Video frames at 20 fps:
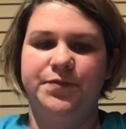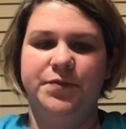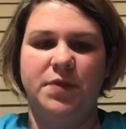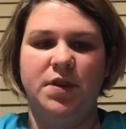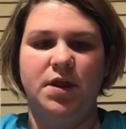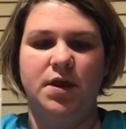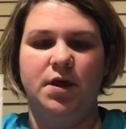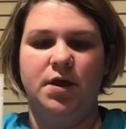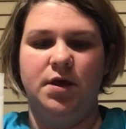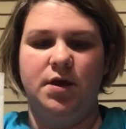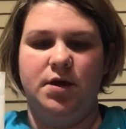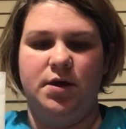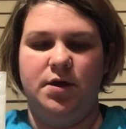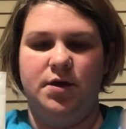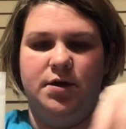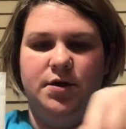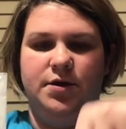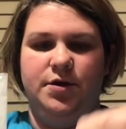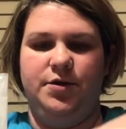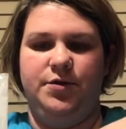
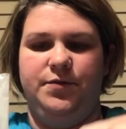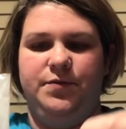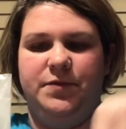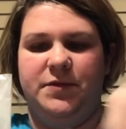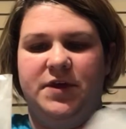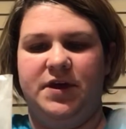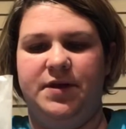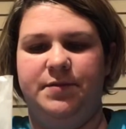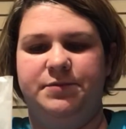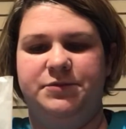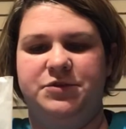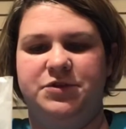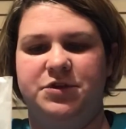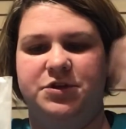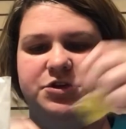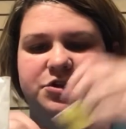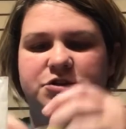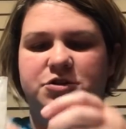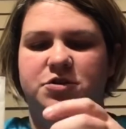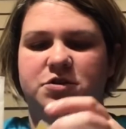Okay, so I'm going
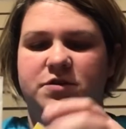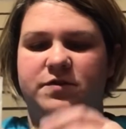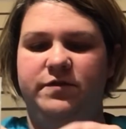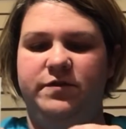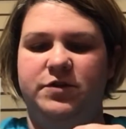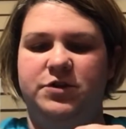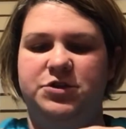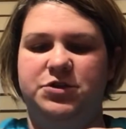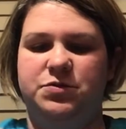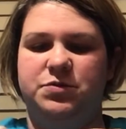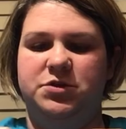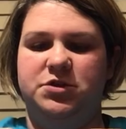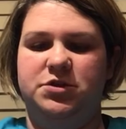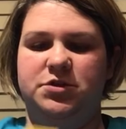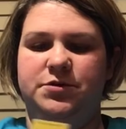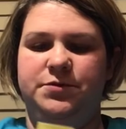to show you the first one.